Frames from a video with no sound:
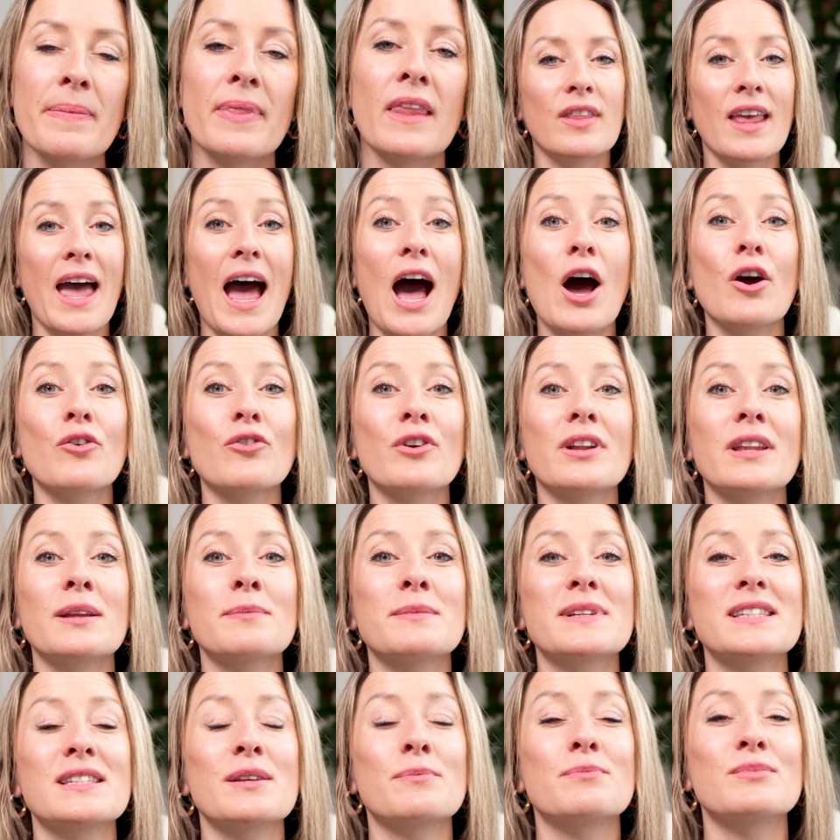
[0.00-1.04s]
The algorithm
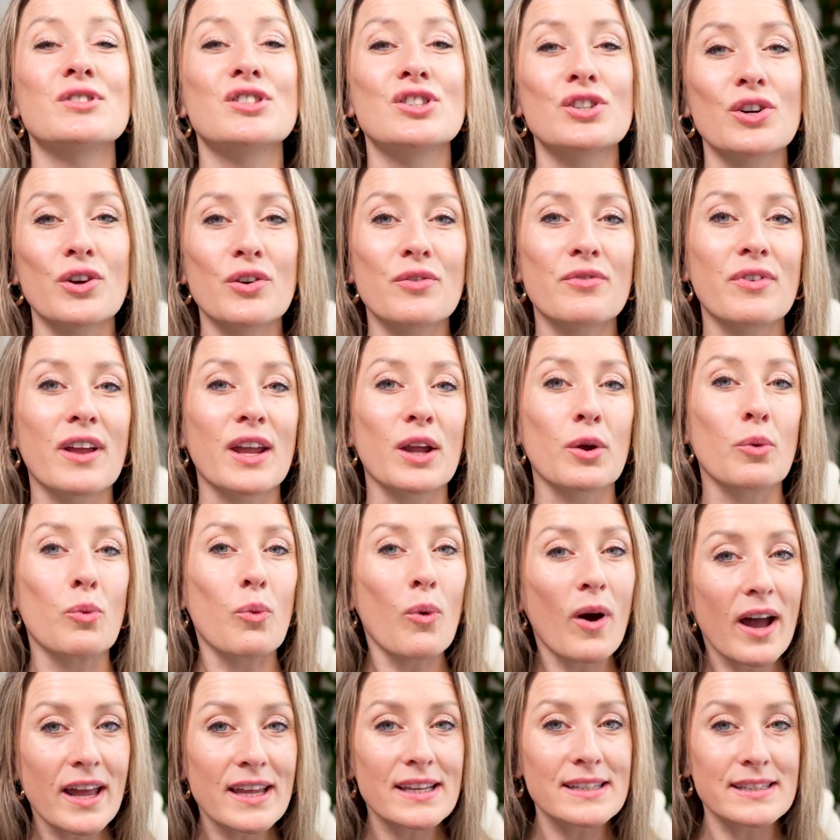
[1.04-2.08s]
is observing
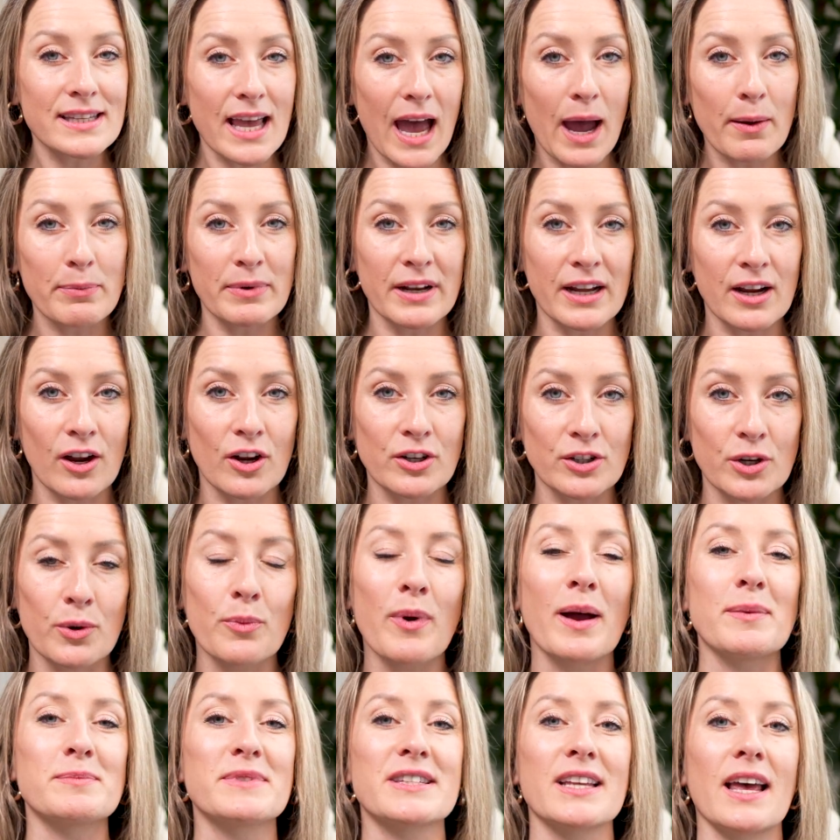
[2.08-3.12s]
what is happening on your
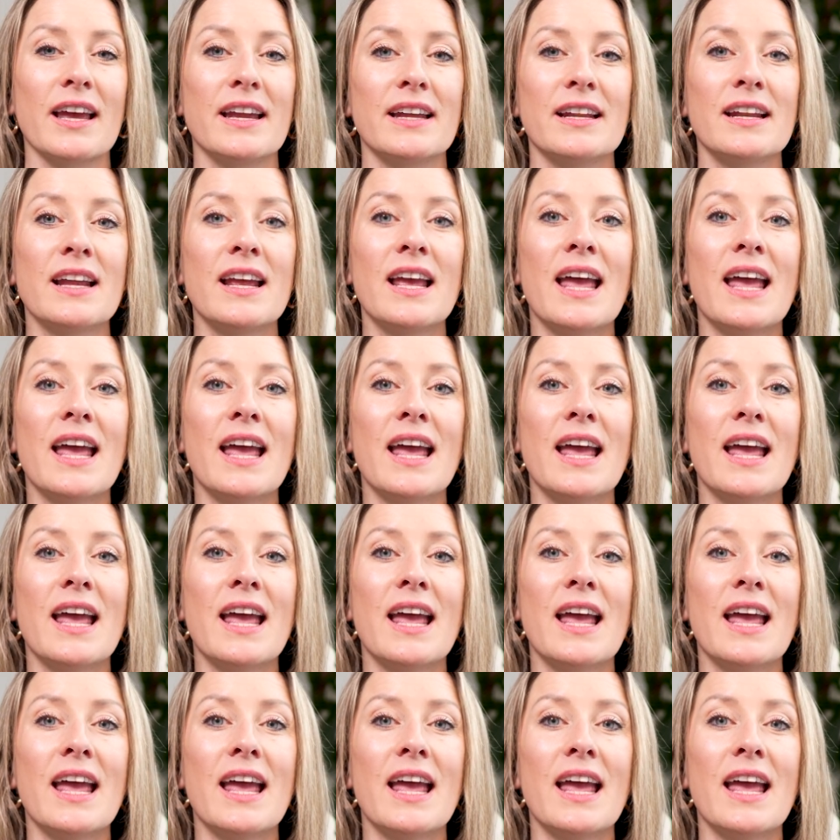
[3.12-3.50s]
website,